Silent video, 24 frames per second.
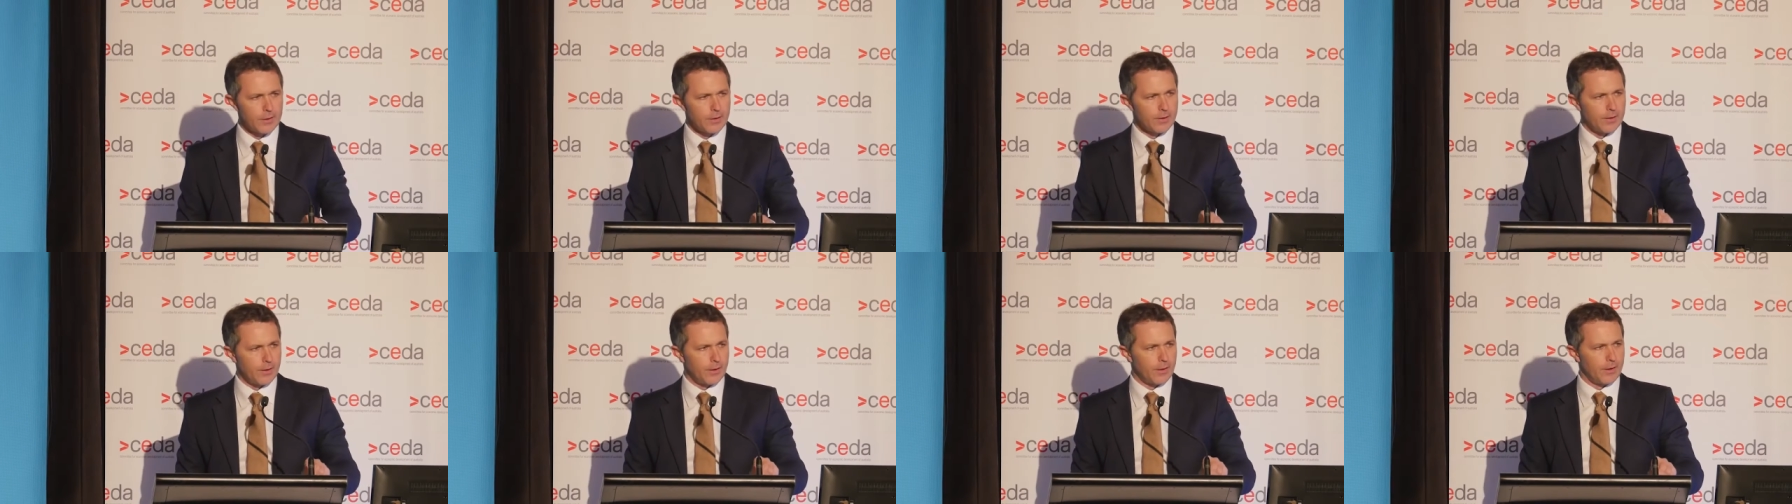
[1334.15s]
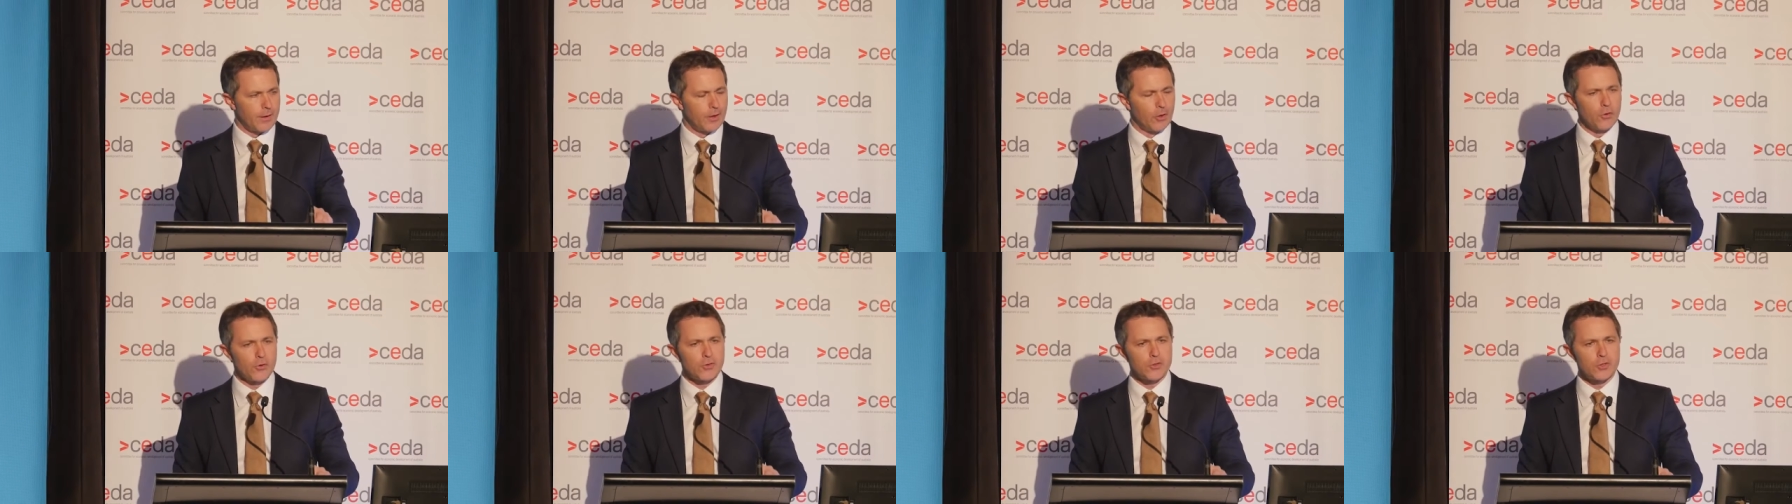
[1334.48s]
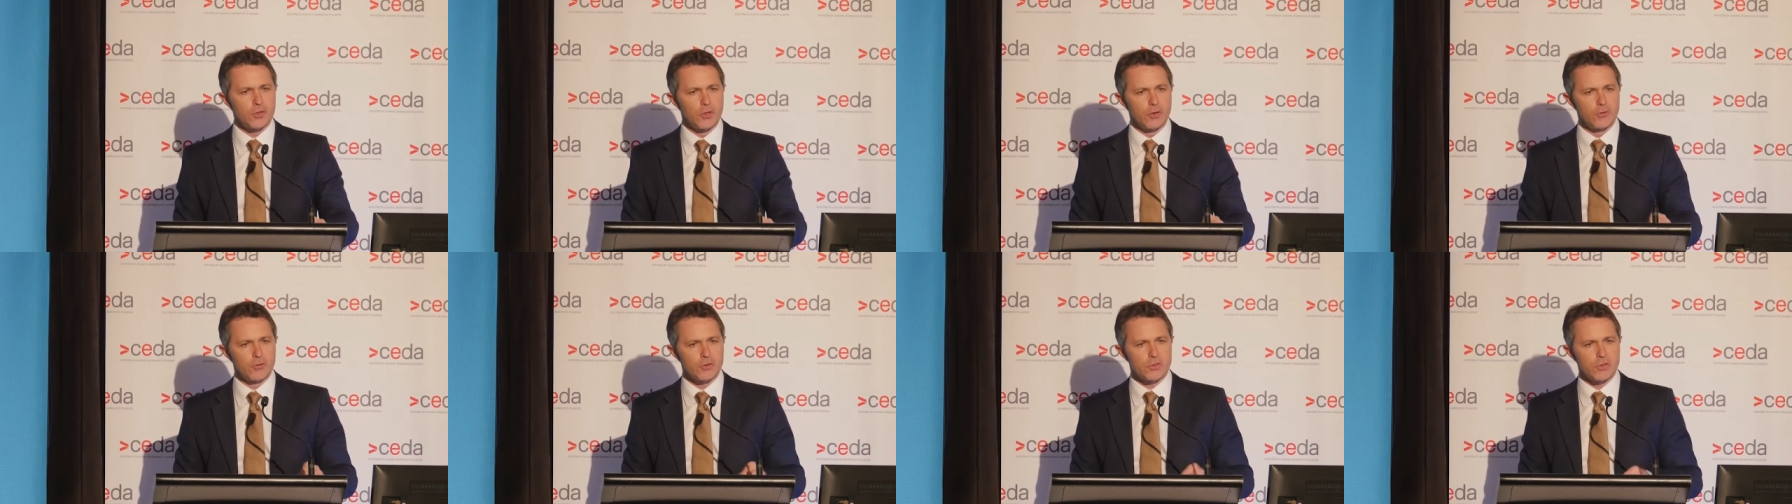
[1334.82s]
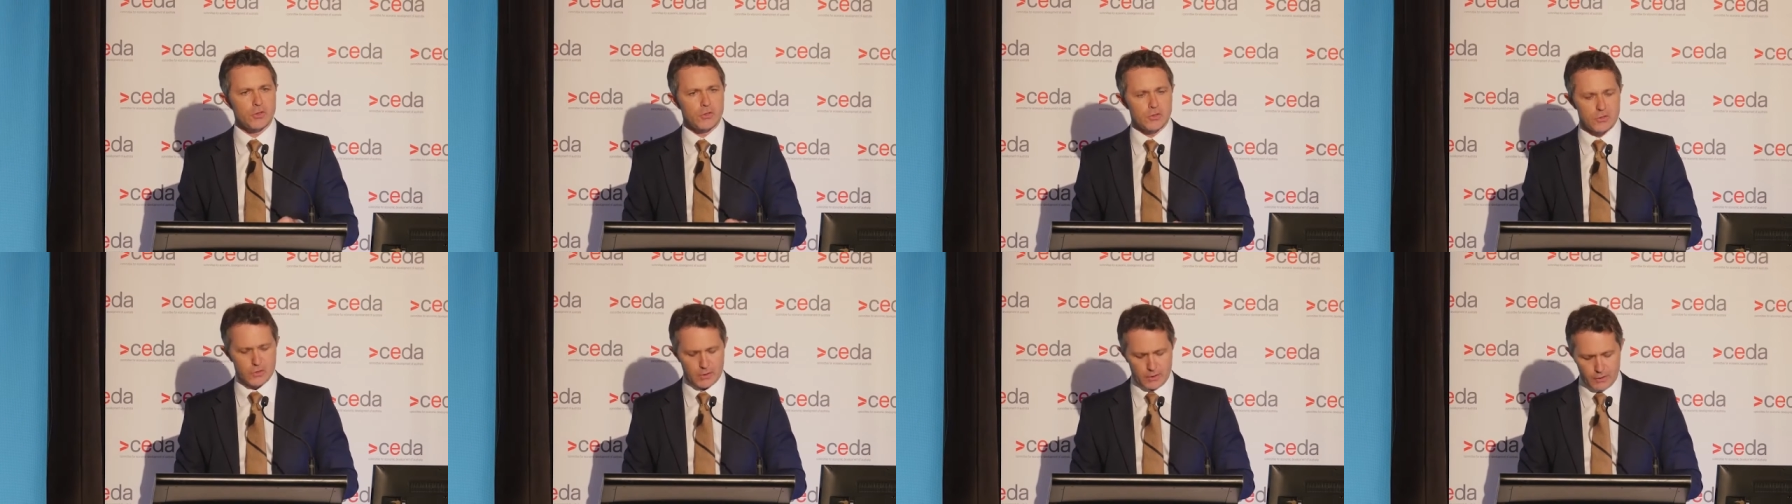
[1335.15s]
that health
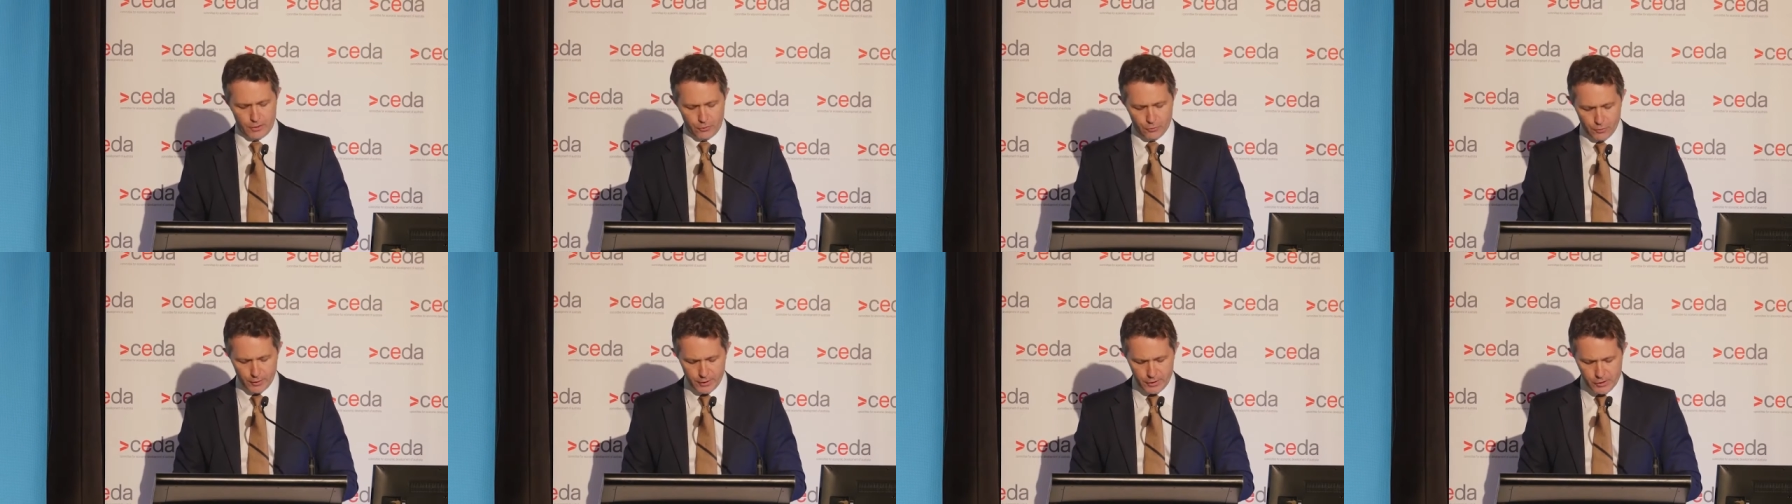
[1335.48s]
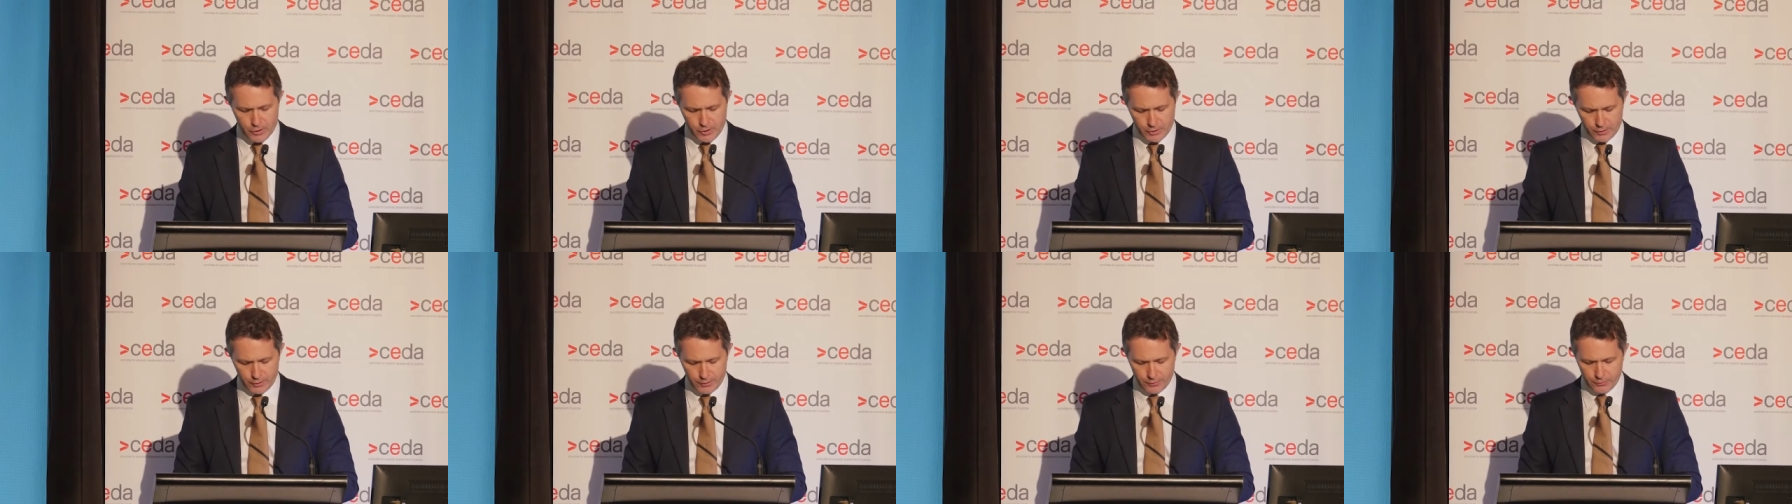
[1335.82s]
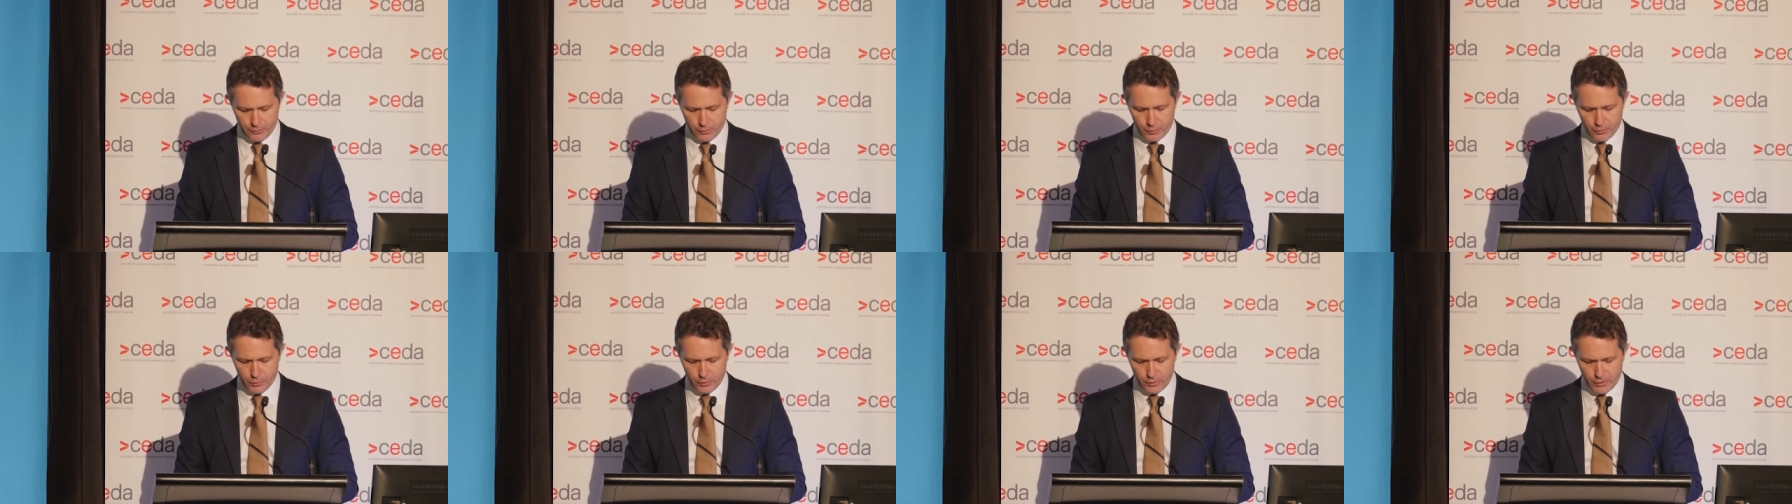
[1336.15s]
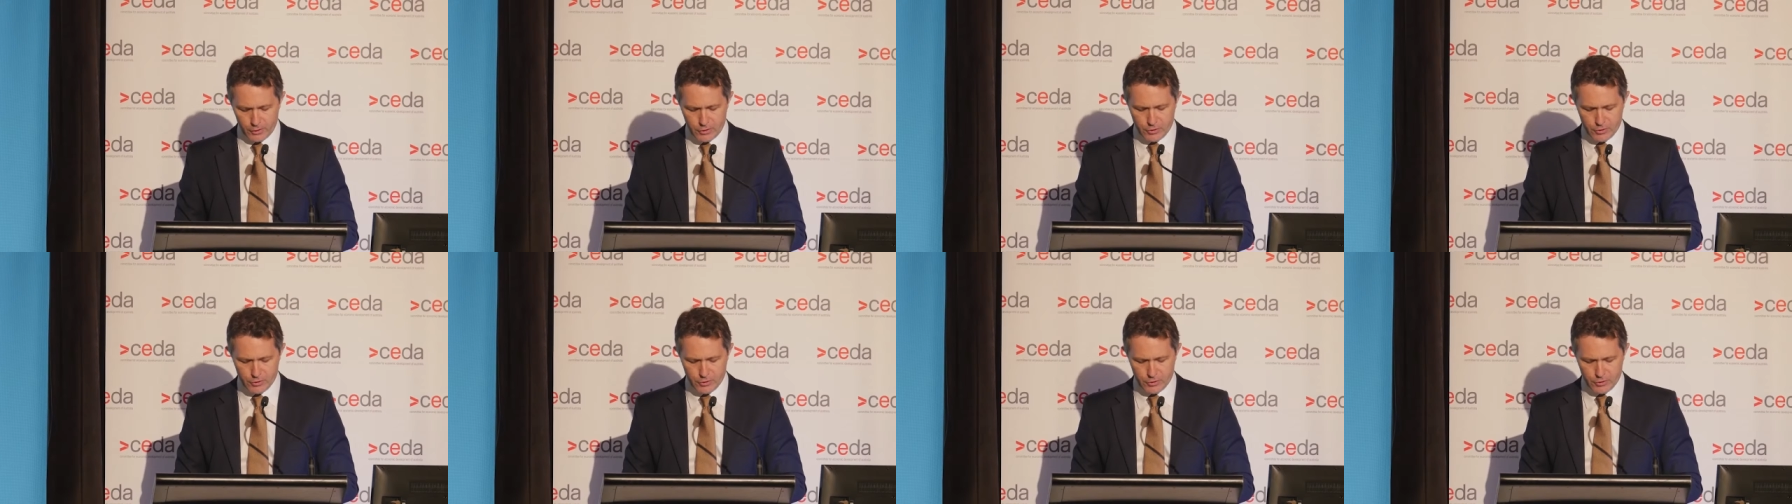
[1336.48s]
services in regional and rural